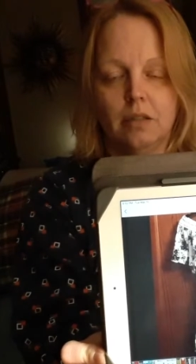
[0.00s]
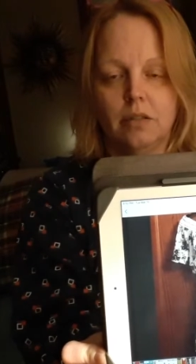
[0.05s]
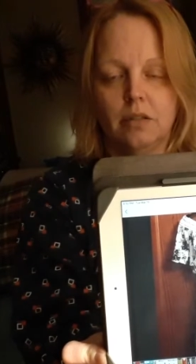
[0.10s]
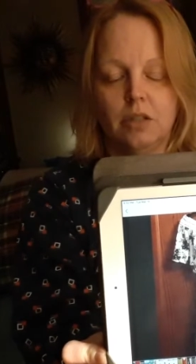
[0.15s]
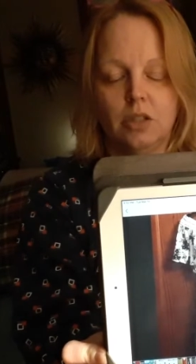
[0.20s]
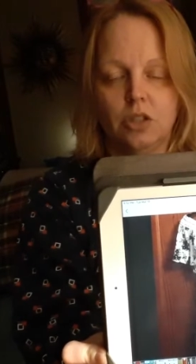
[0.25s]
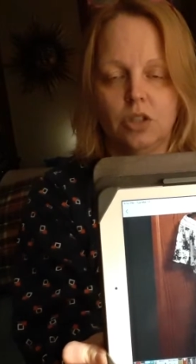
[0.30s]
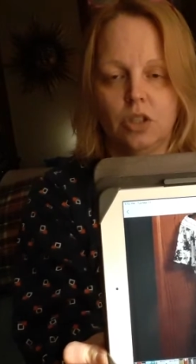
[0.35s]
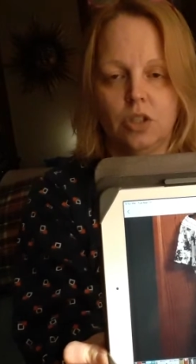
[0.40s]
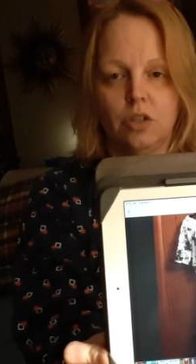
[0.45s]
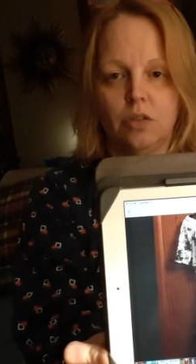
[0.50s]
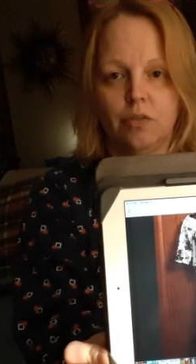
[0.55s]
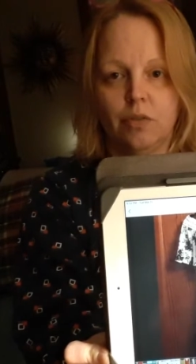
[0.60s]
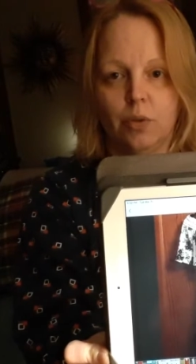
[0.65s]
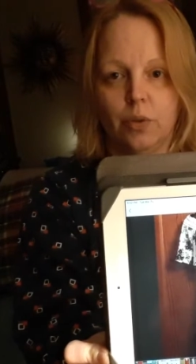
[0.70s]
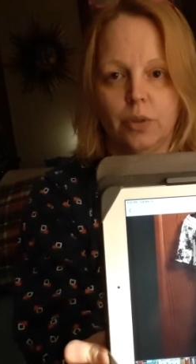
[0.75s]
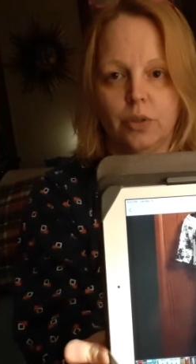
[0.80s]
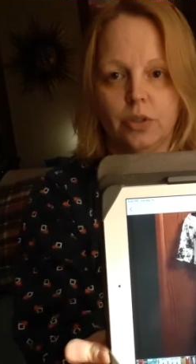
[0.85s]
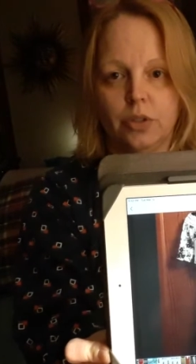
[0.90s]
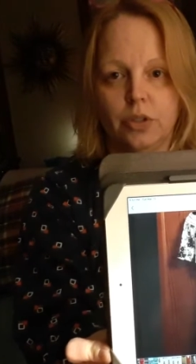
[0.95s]
Such a cute
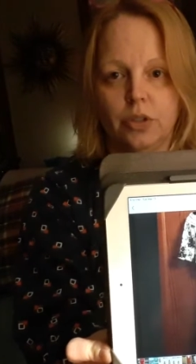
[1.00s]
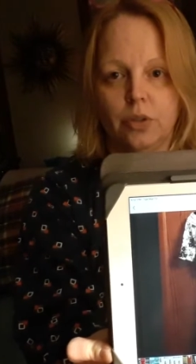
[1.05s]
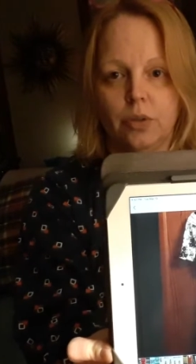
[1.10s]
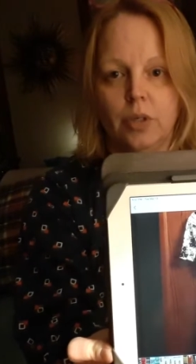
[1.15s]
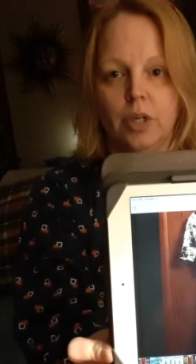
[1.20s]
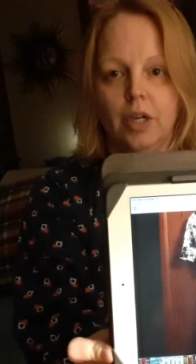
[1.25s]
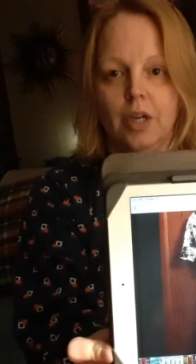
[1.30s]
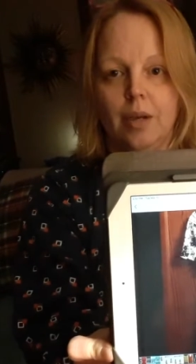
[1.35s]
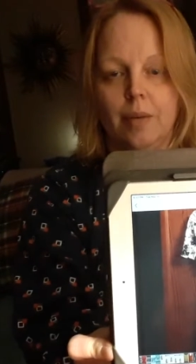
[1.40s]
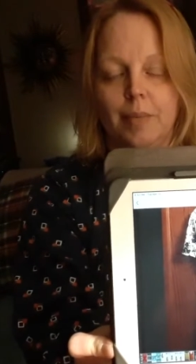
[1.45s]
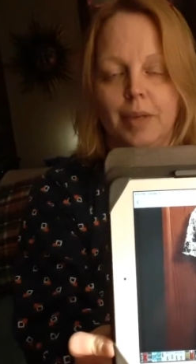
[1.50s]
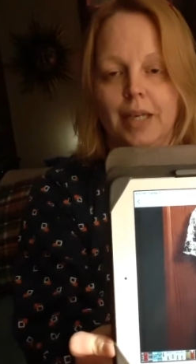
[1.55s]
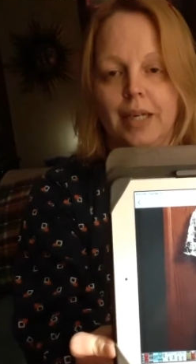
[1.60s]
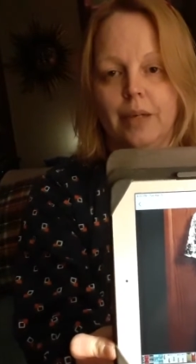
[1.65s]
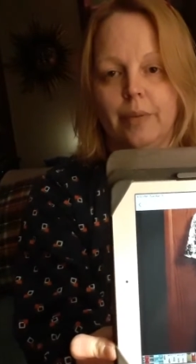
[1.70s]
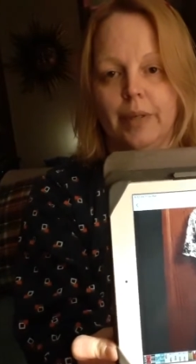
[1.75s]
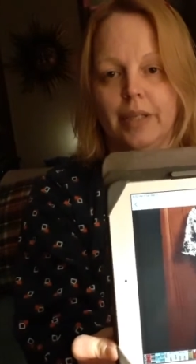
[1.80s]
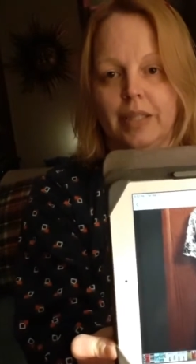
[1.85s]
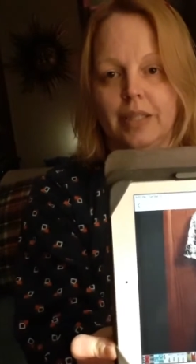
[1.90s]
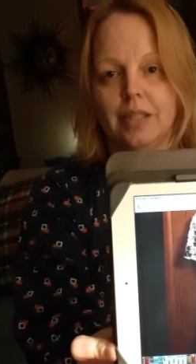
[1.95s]
floral too. But
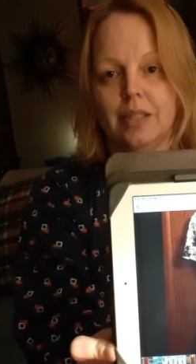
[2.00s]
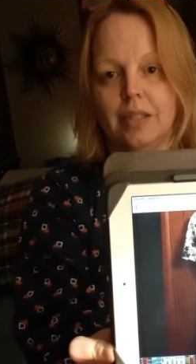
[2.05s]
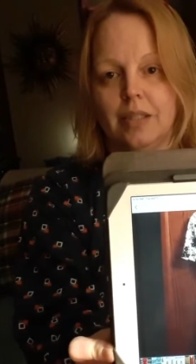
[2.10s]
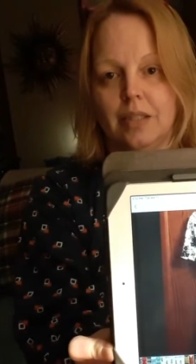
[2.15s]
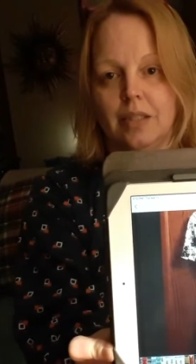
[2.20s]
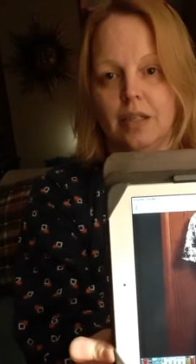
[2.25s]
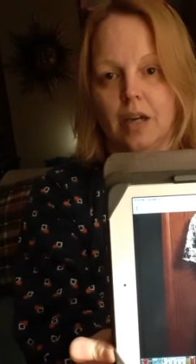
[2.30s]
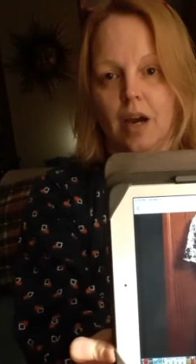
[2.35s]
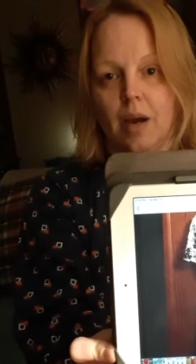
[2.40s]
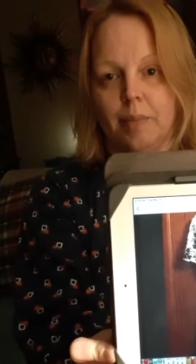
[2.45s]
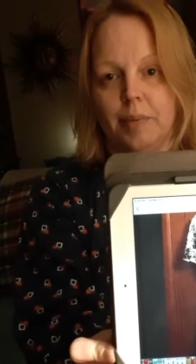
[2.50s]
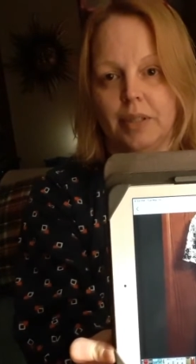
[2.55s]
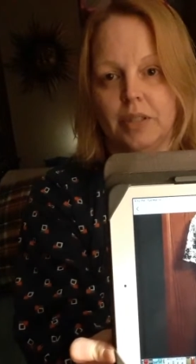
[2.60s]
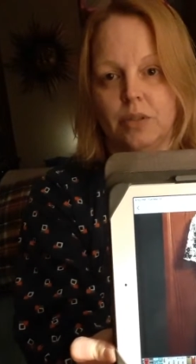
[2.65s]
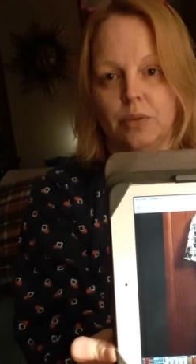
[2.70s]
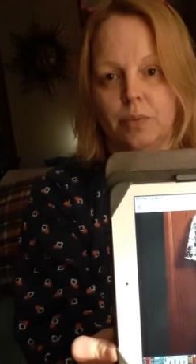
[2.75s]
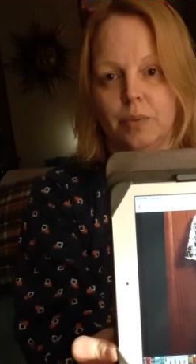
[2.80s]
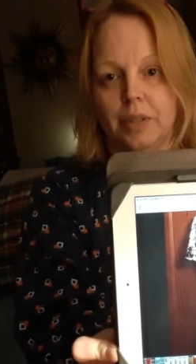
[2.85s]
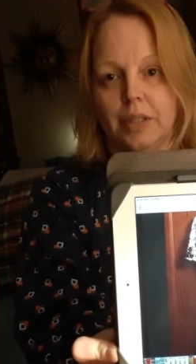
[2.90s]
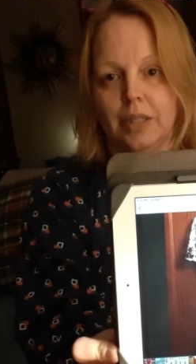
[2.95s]
anyway, this top is
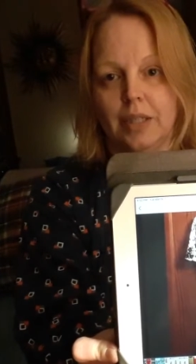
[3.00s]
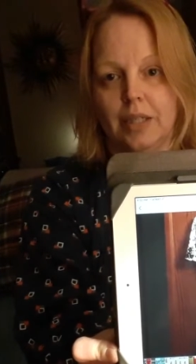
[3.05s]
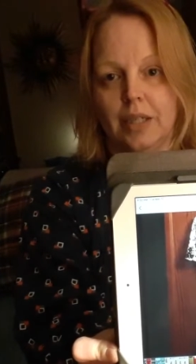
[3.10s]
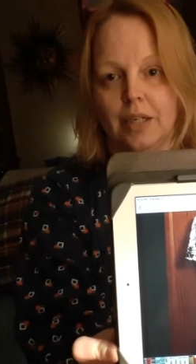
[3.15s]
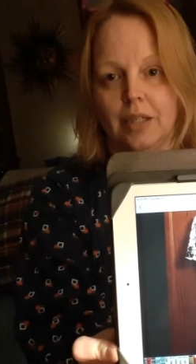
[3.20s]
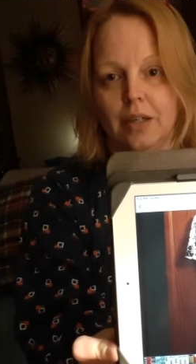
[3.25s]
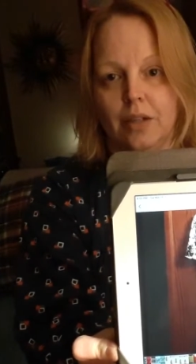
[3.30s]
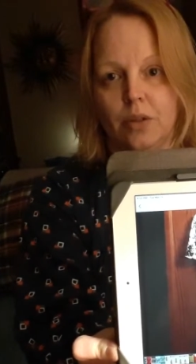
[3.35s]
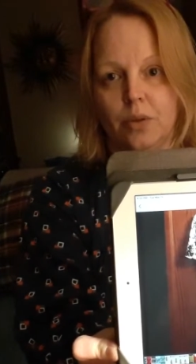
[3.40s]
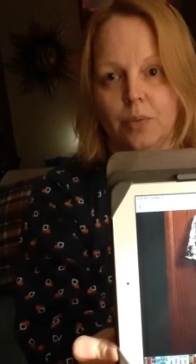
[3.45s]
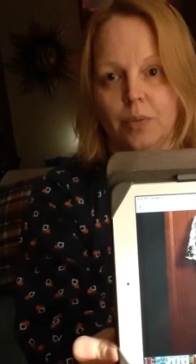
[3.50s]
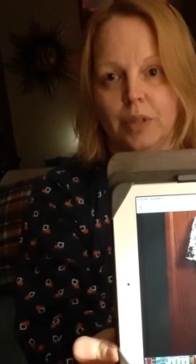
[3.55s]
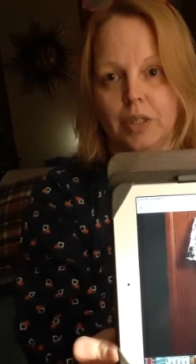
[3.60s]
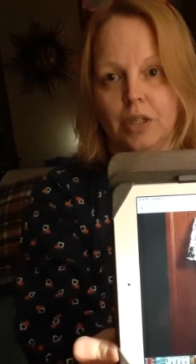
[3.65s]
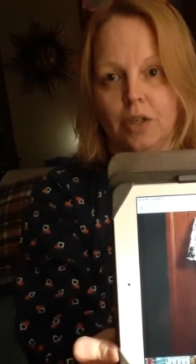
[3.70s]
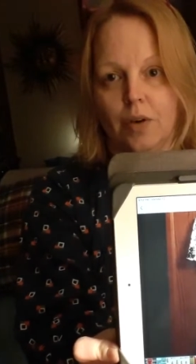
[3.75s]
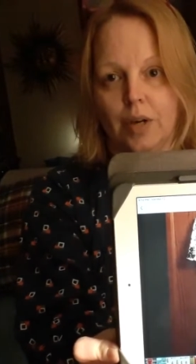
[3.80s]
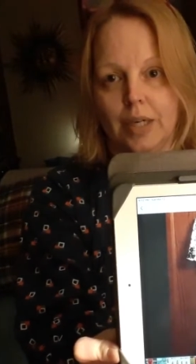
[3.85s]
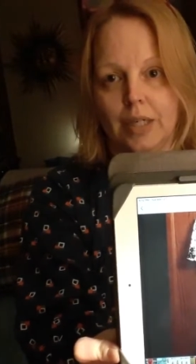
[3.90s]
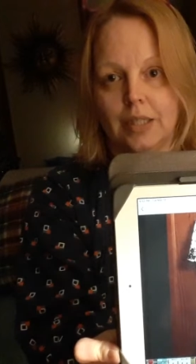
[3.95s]
another really
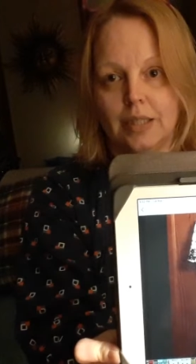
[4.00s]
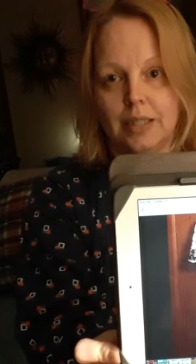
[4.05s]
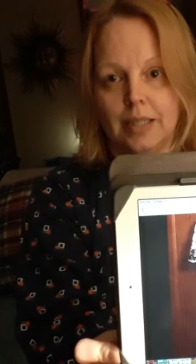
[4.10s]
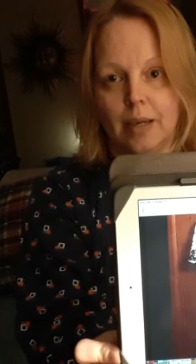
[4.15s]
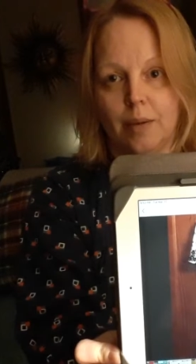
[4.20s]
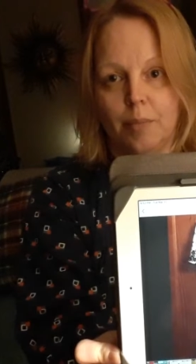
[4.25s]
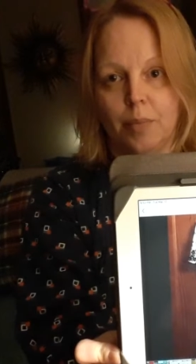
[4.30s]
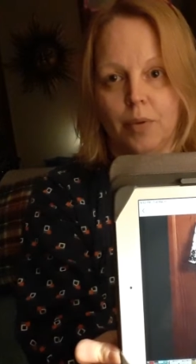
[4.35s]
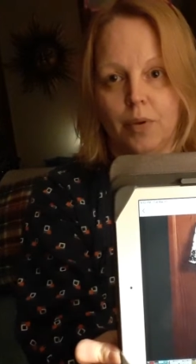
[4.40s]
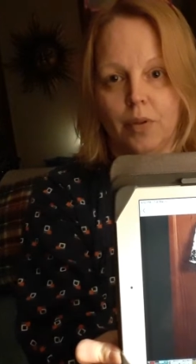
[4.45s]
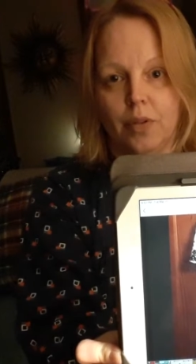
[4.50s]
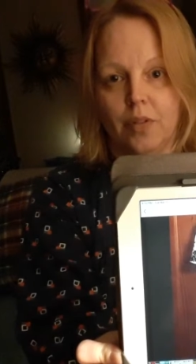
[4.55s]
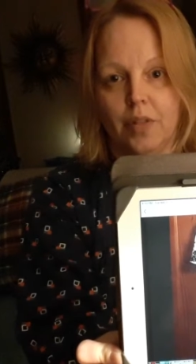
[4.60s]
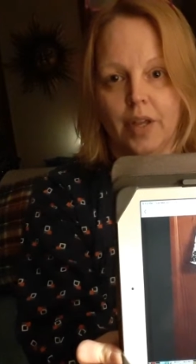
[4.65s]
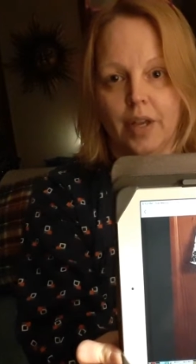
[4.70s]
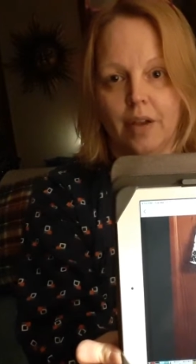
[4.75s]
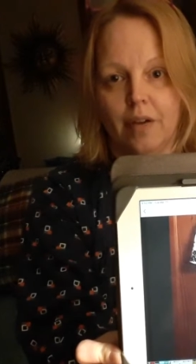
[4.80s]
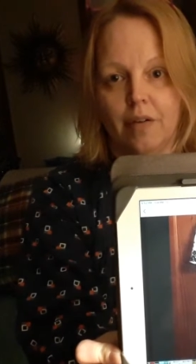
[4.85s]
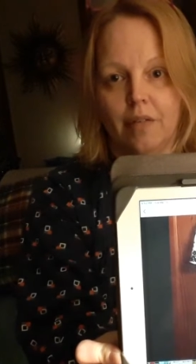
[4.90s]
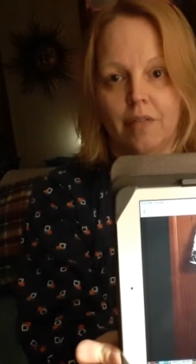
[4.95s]
great example
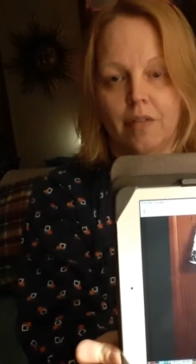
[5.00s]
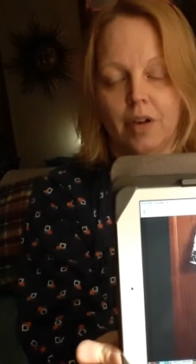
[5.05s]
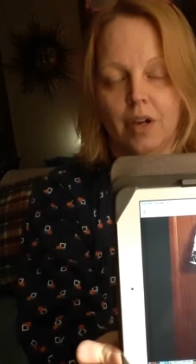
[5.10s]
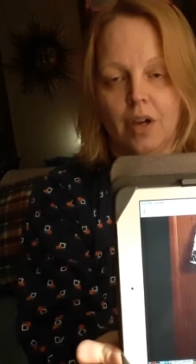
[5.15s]
of